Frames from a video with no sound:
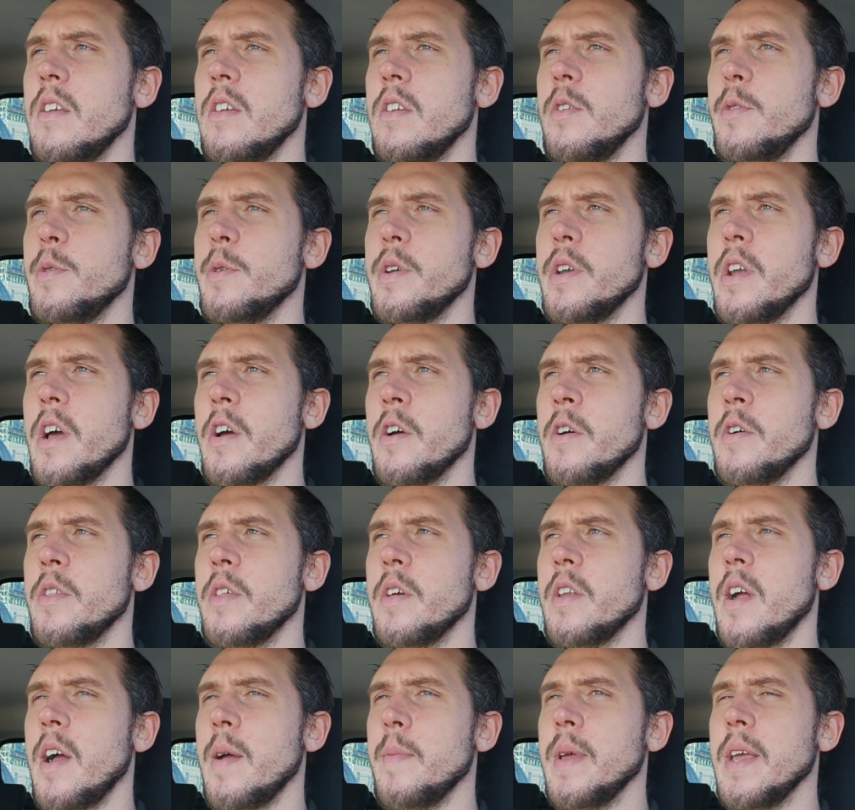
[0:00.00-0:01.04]
you would know
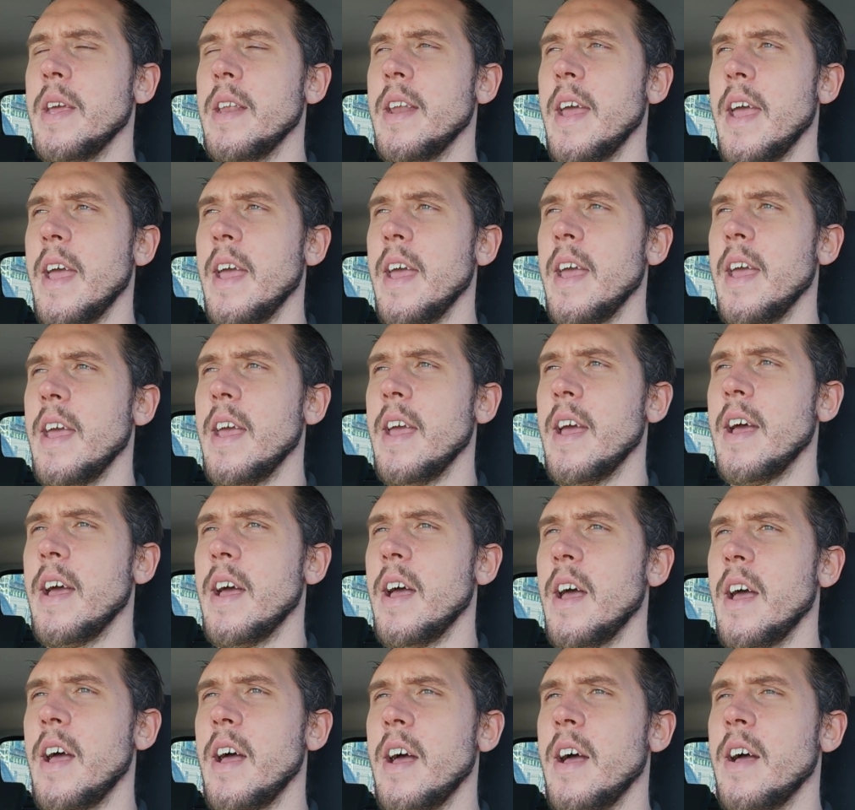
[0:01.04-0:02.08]
that I'm in
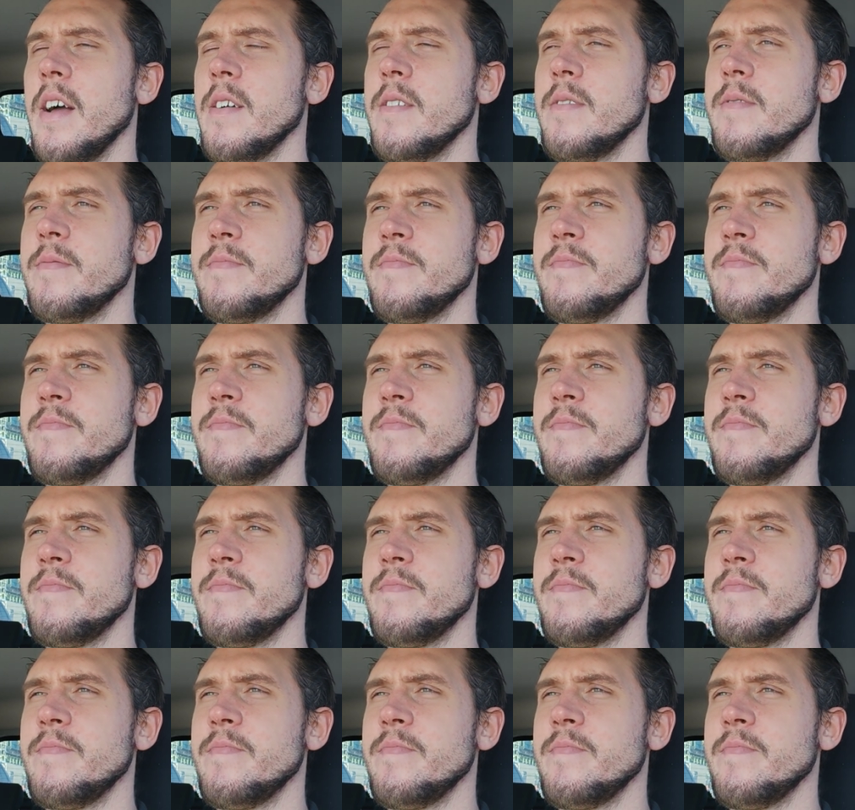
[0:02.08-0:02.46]
a